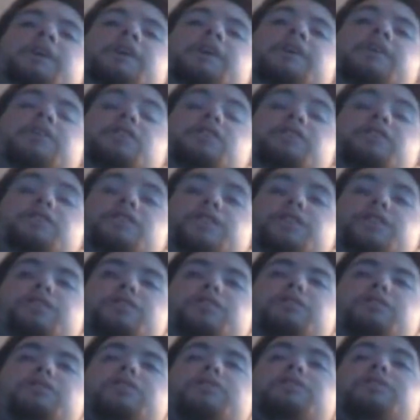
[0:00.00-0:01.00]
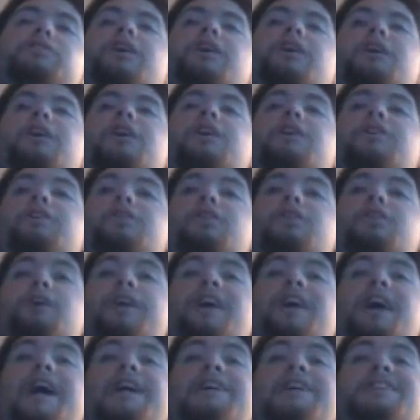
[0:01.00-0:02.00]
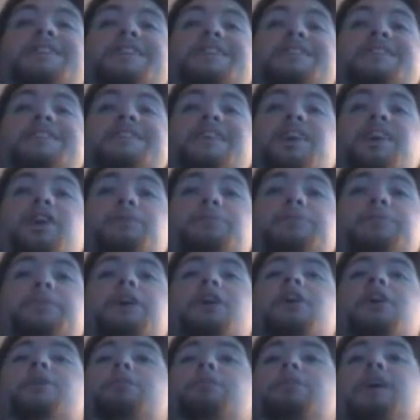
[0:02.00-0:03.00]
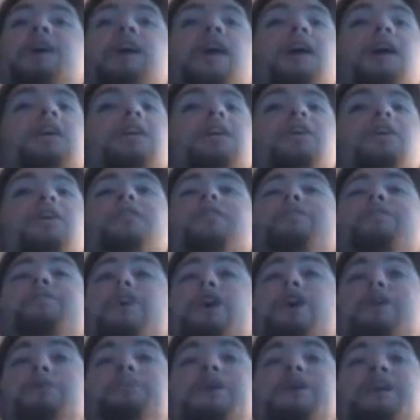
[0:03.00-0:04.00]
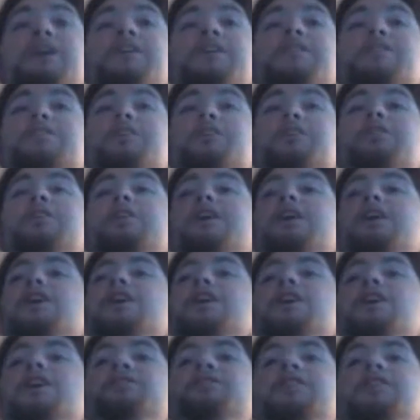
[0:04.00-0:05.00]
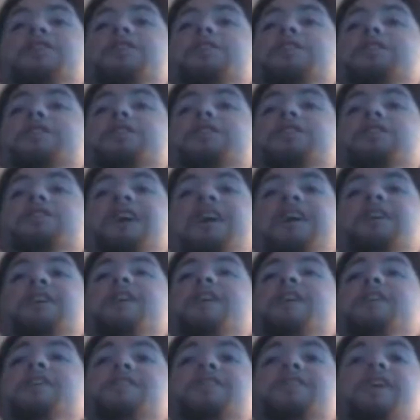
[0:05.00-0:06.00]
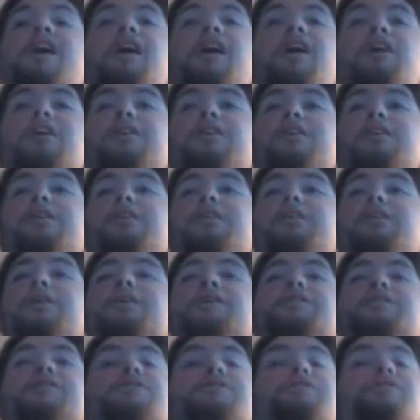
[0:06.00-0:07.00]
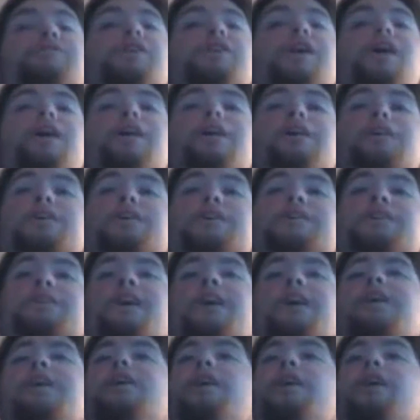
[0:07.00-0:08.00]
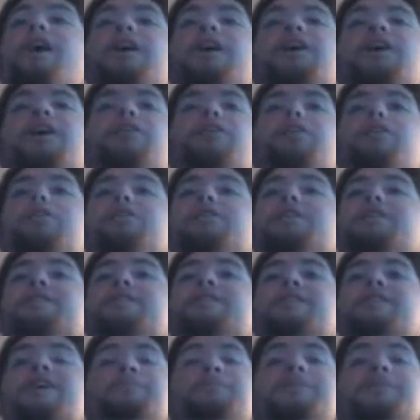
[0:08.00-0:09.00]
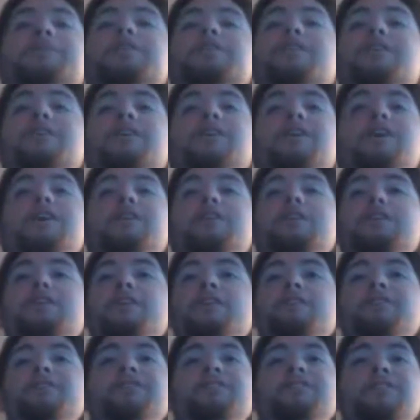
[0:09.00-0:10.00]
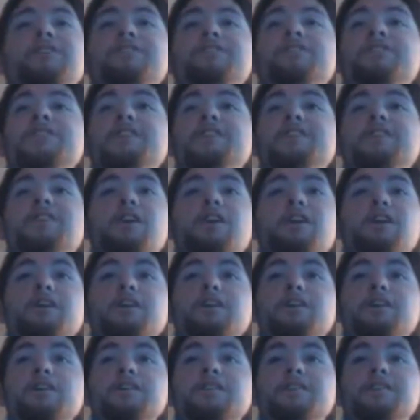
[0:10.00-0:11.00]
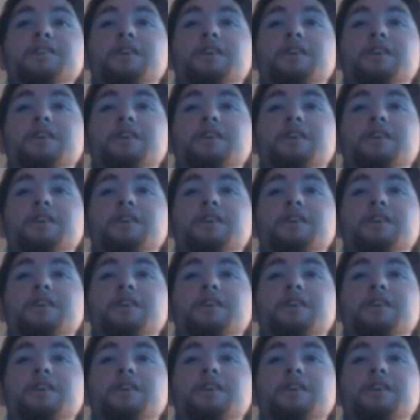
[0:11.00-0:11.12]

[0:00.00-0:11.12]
could use your guys' help. We got to GoFundMe, so if you could donate $1 or $2, our goal is up to $150